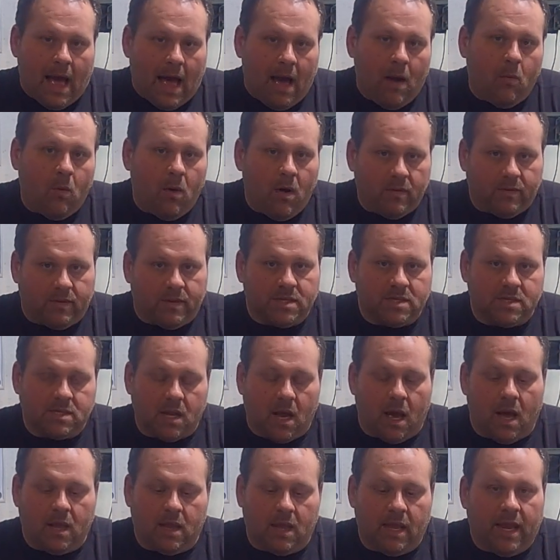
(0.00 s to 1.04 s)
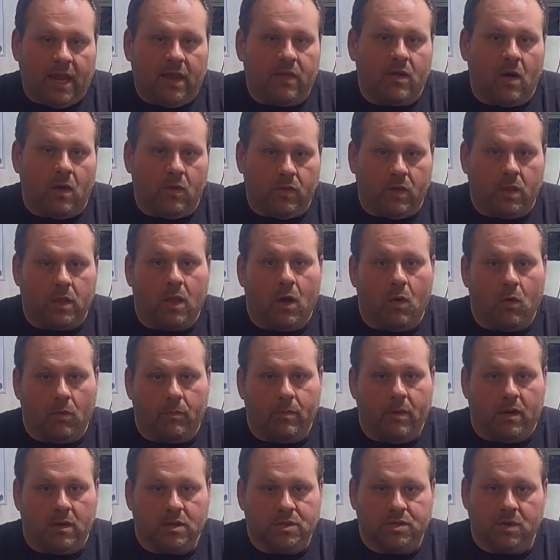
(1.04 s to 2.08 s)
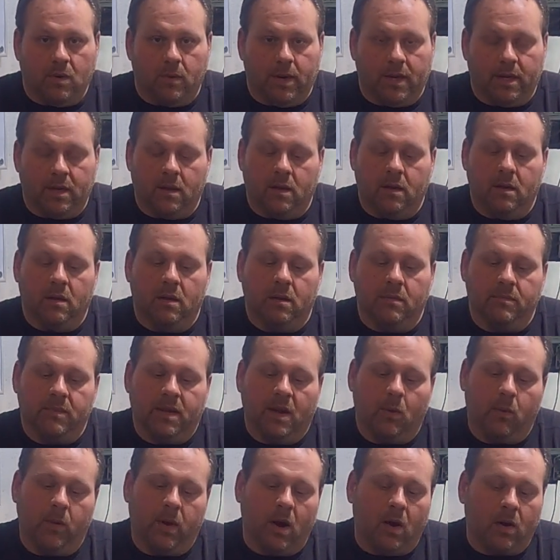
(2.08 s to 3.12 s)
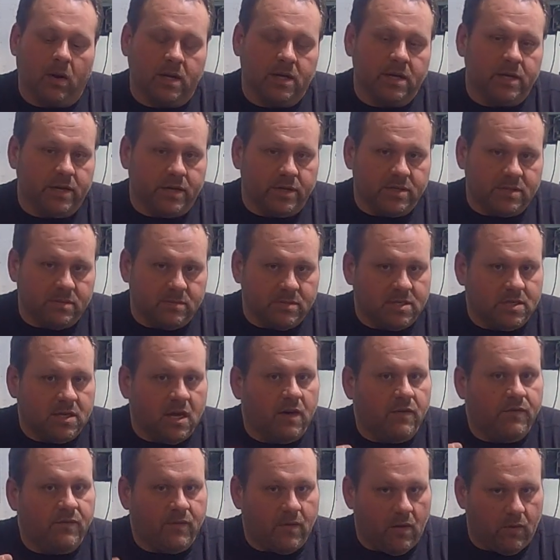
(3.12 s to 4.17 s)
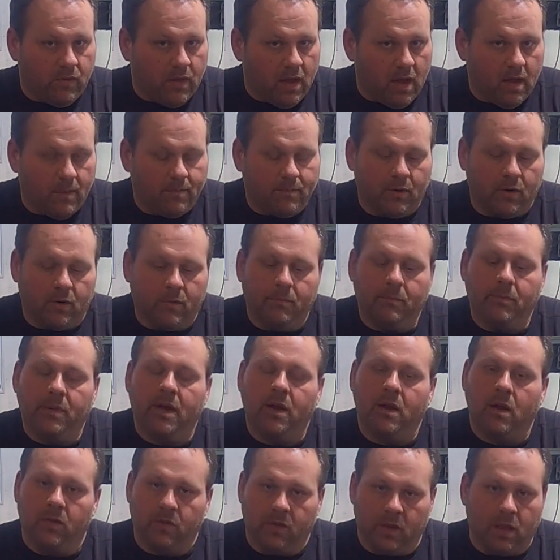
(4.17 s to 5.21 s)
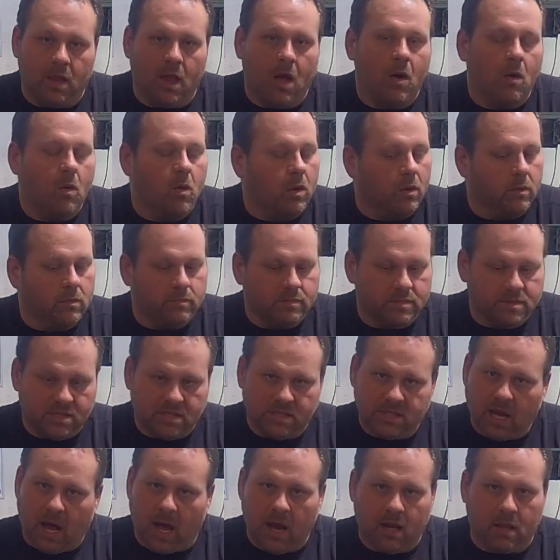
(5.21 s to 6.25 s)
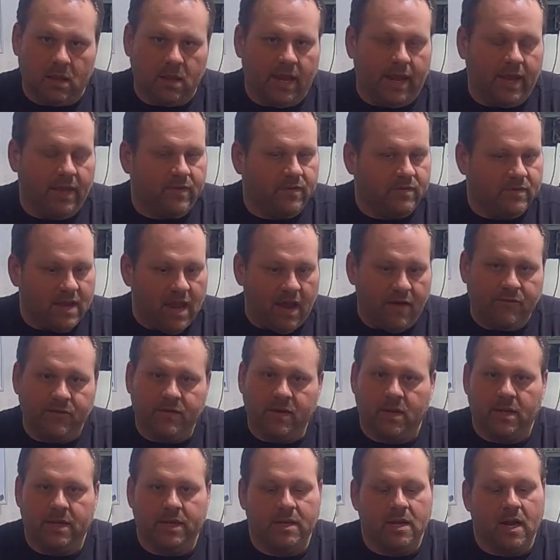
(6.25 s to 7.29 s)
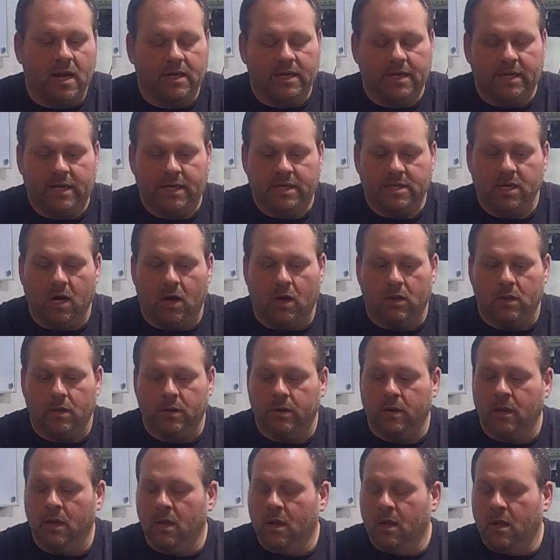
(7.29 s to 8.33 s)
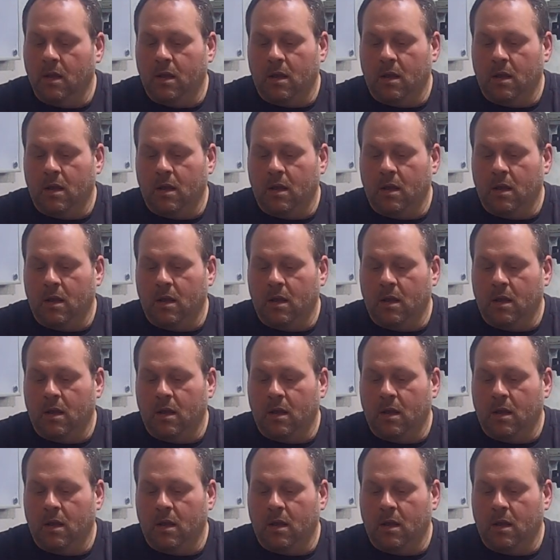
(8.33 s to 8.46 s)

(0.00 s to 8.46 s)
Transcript: I want the stock length on the lower ball joint. Now we are gonna do some stuff on the upper, but on the lower stock length, definitely not any taller.